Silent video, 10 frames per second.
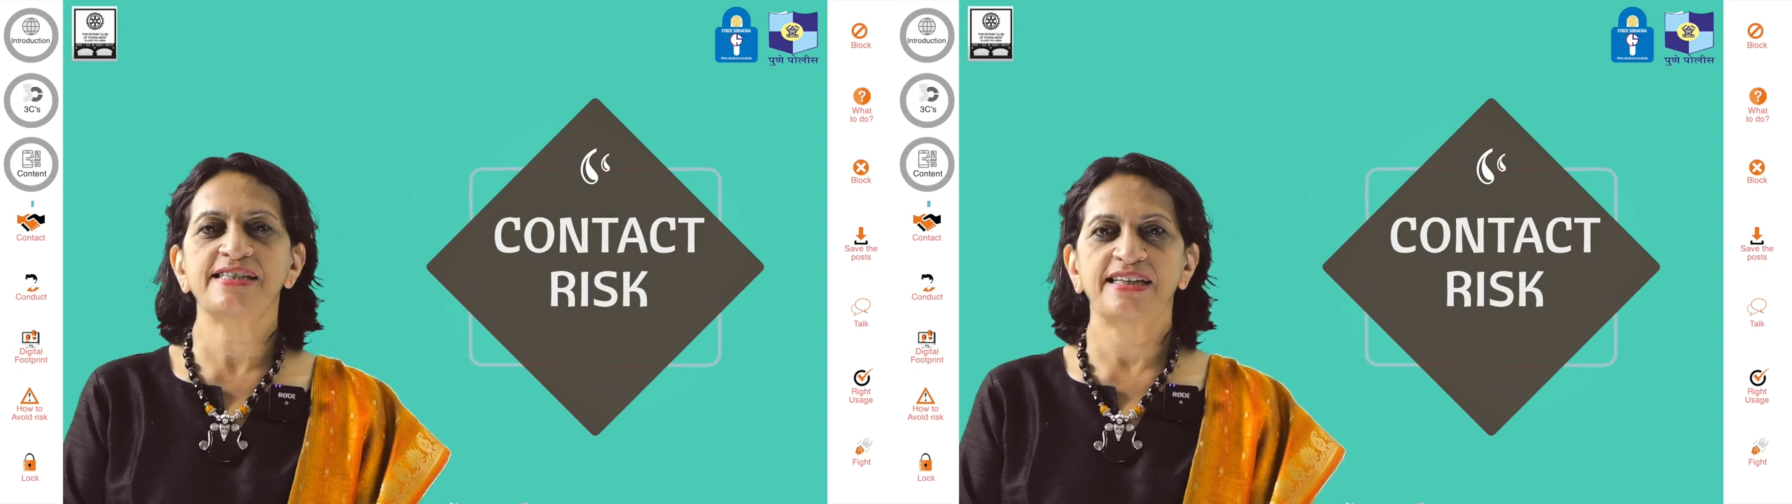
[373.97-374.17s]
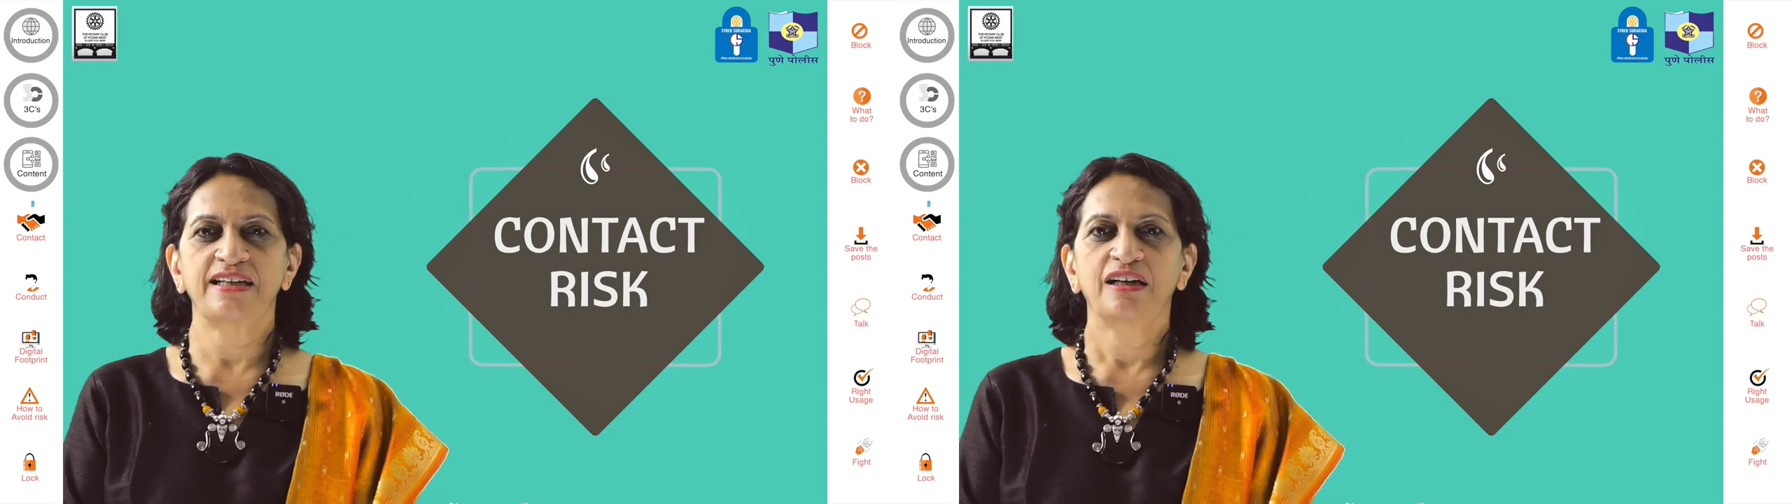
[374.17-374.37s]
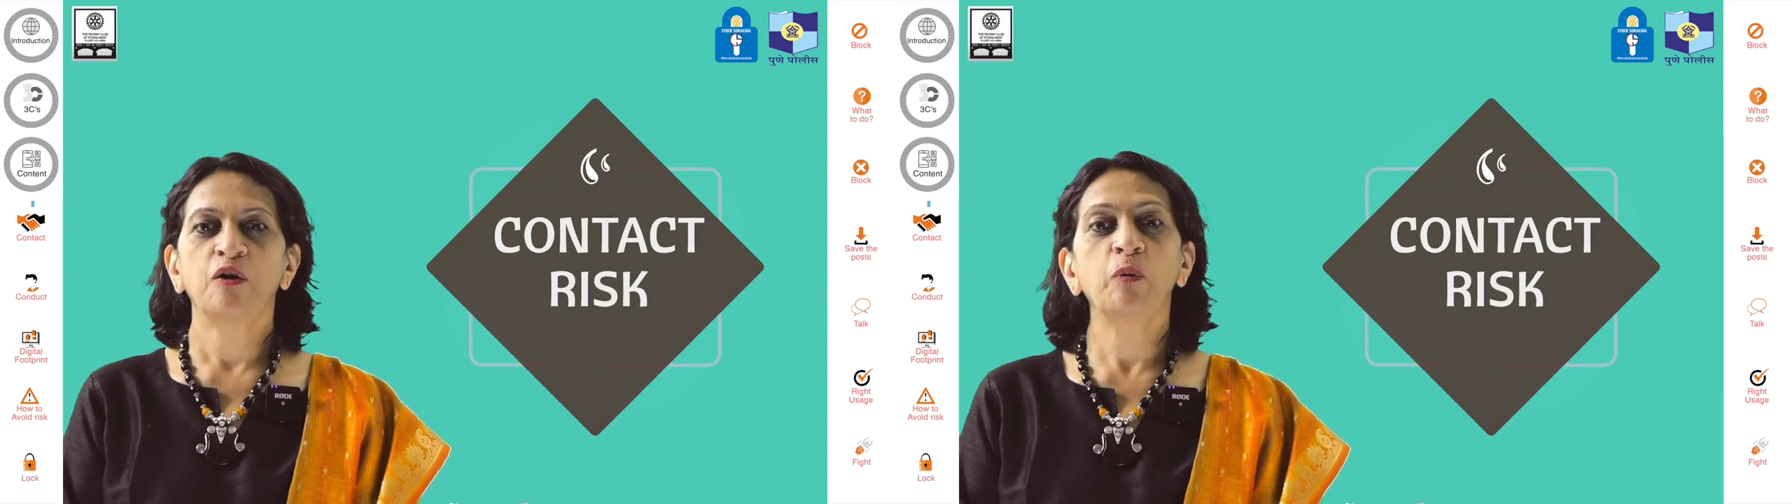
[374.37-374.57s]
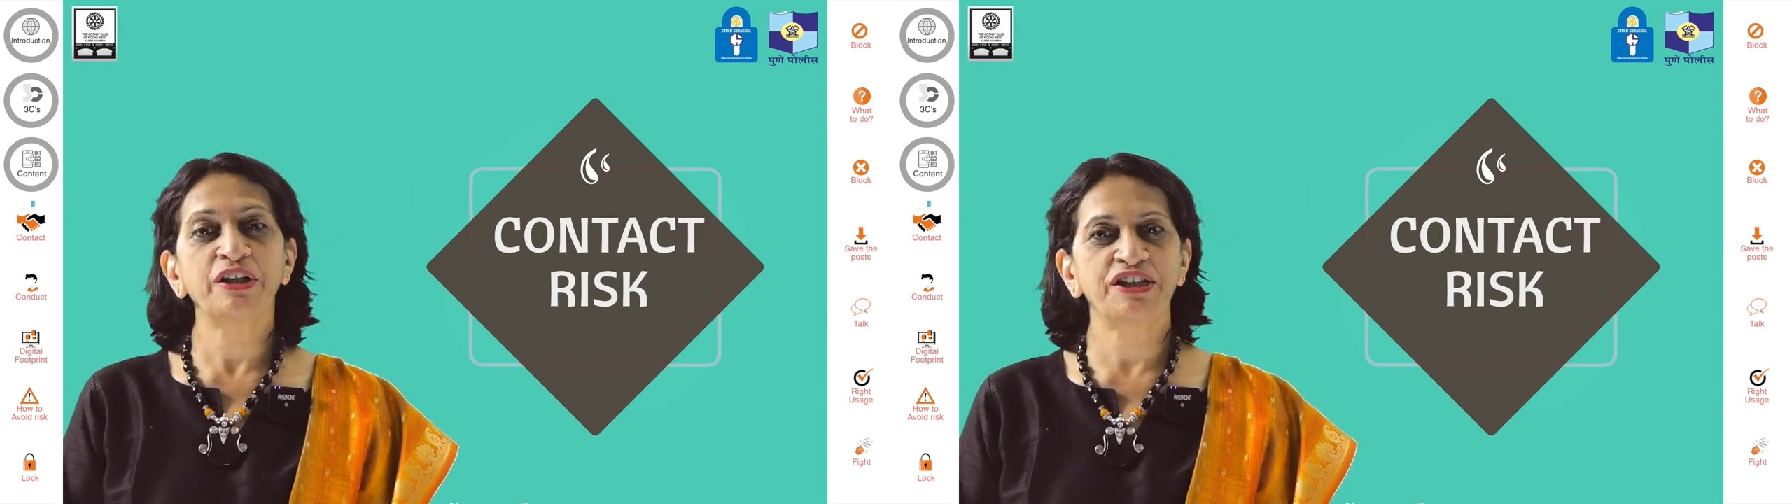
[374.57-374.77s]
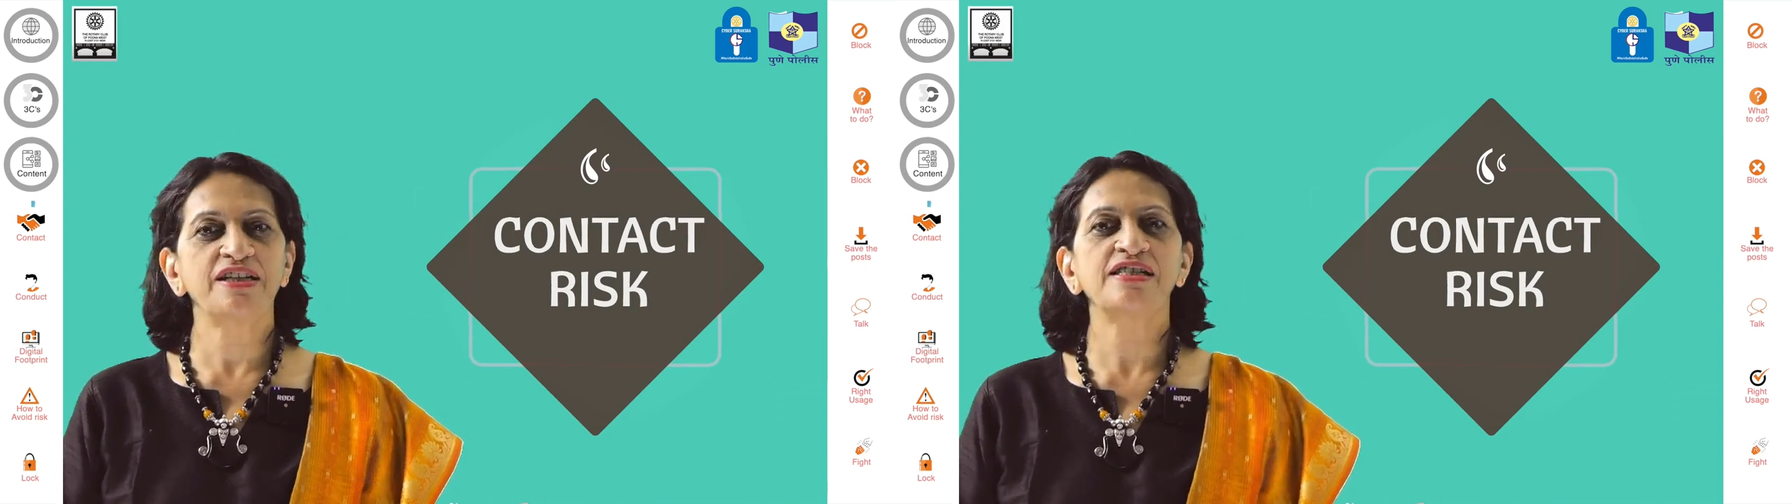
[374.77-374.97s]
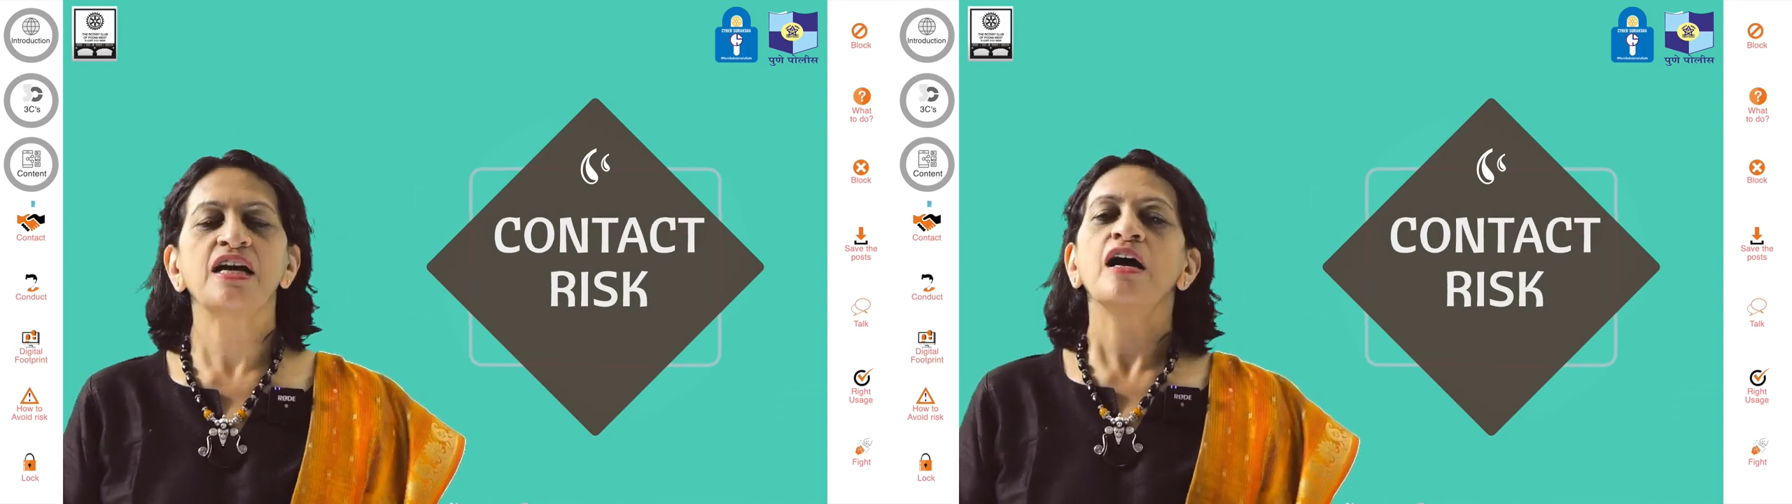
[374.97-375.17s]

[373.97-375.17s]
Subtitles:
C, which is